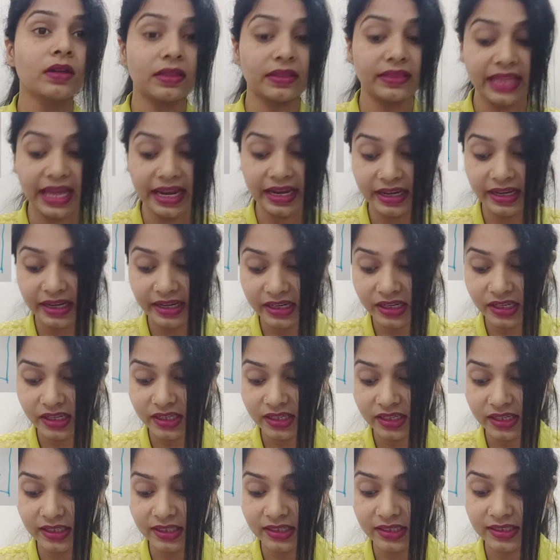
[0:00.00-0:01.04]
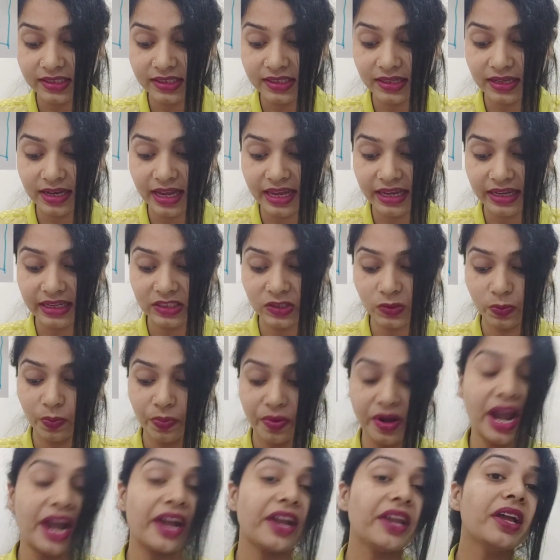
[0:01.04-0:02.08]
then it is like
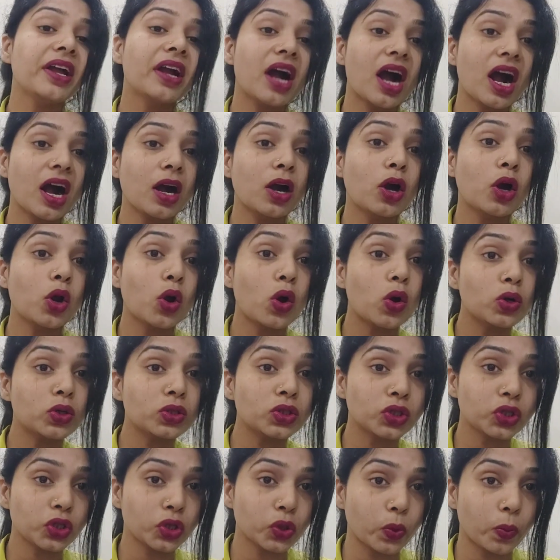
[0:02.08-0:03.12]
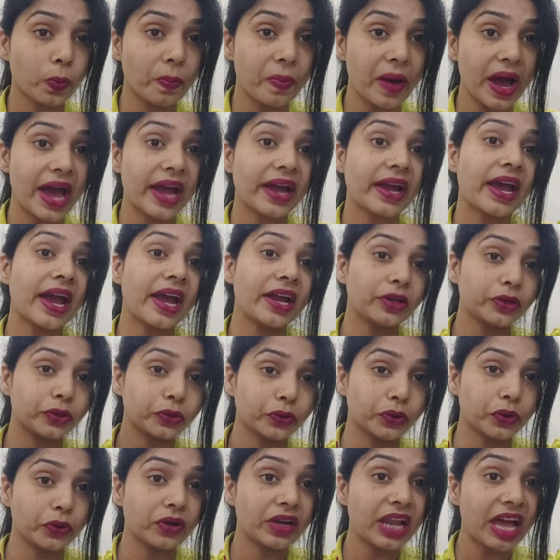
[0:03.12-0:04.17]
spreading across your back and to
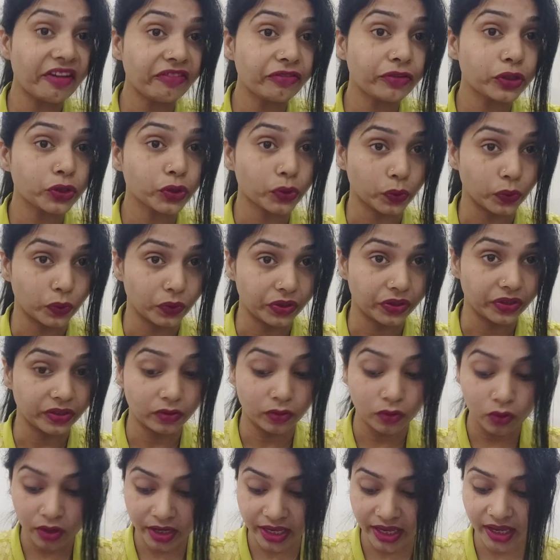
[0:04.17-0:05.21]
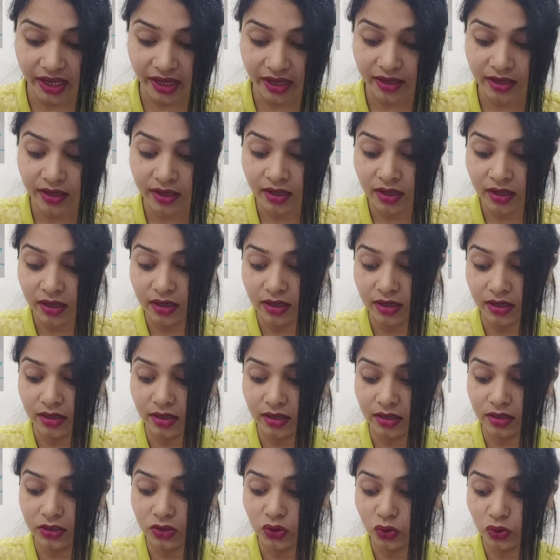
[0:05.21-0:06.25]
your left shoulder. Okay,
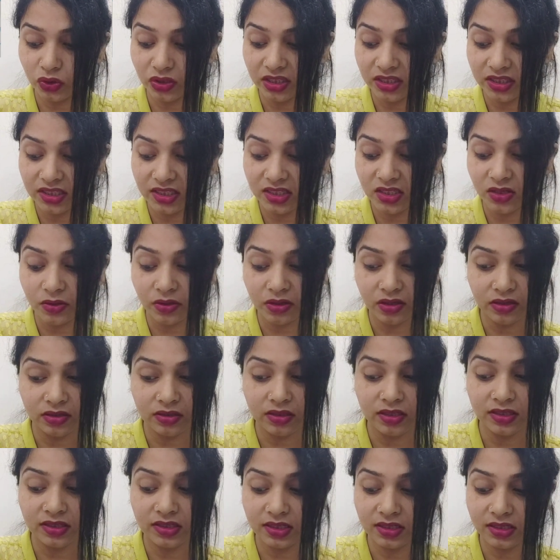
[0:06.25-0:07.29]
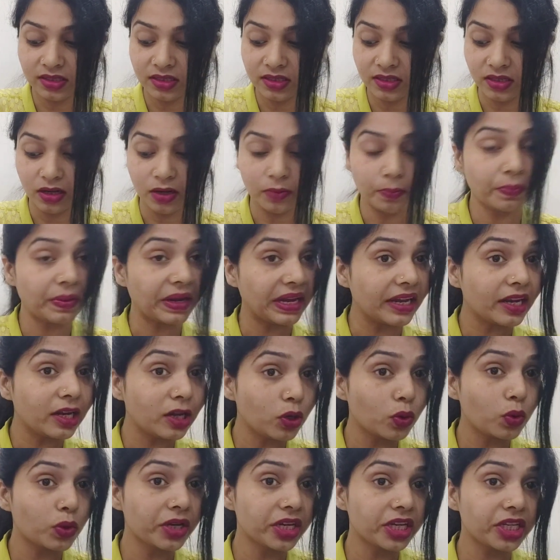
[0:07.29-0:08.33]
so this is the pain
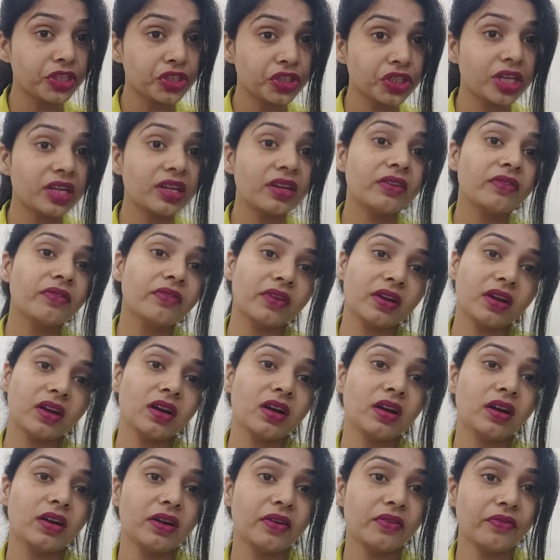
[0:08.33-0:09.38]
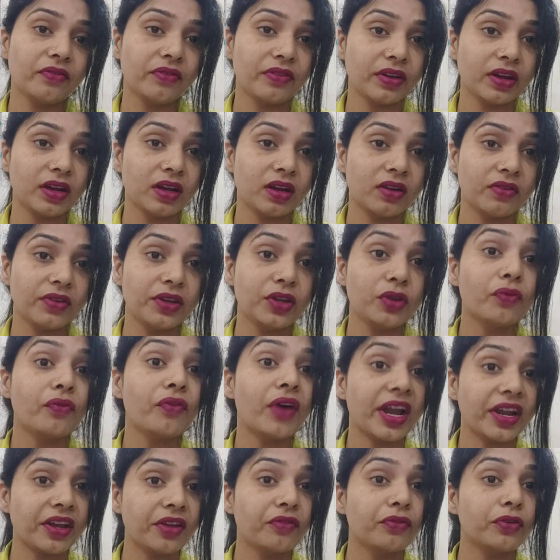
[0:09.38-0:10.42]
location when you're
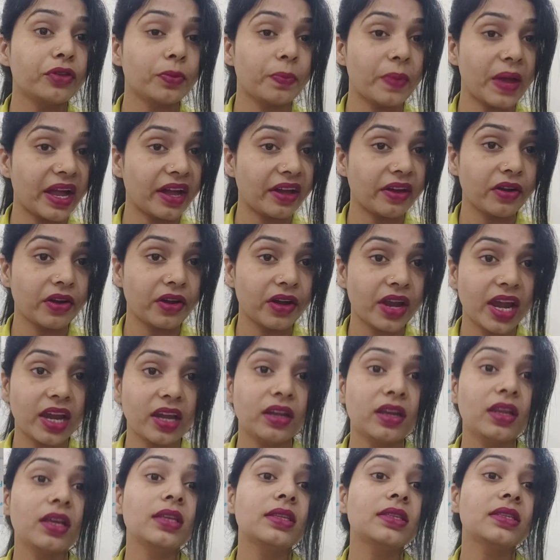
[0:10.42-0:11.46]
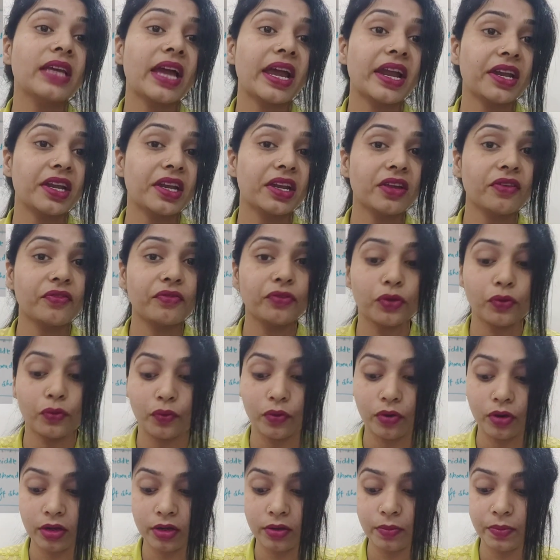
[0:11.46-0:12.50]
finding for the pancreatitis. And if you
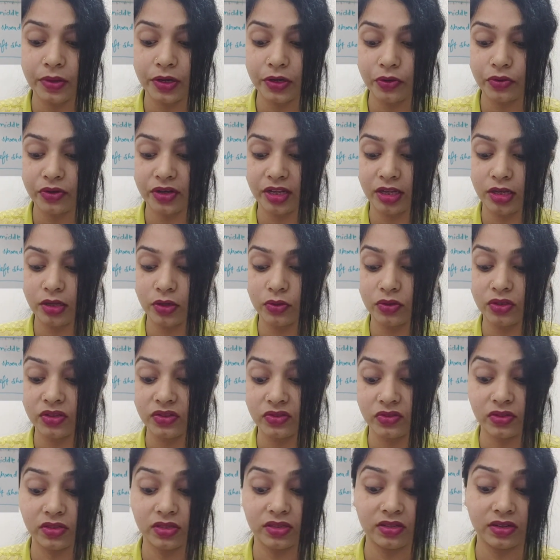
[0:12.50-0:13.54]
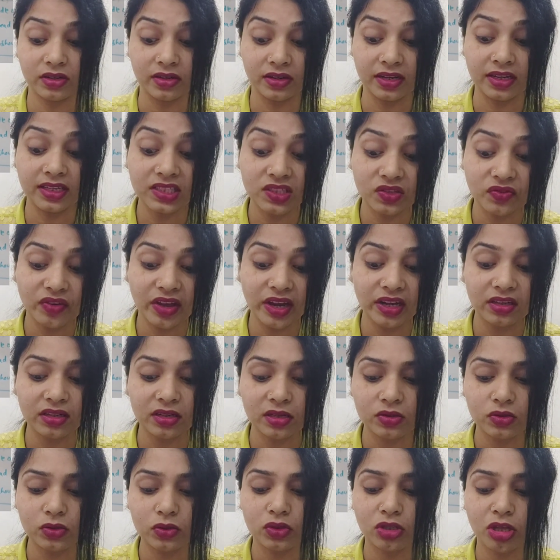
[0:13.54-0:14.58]
want me to tell you this risk
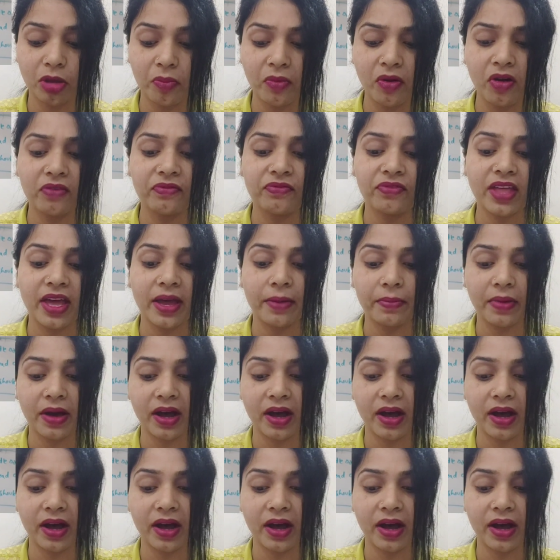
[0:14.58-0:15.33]
factors, so some of them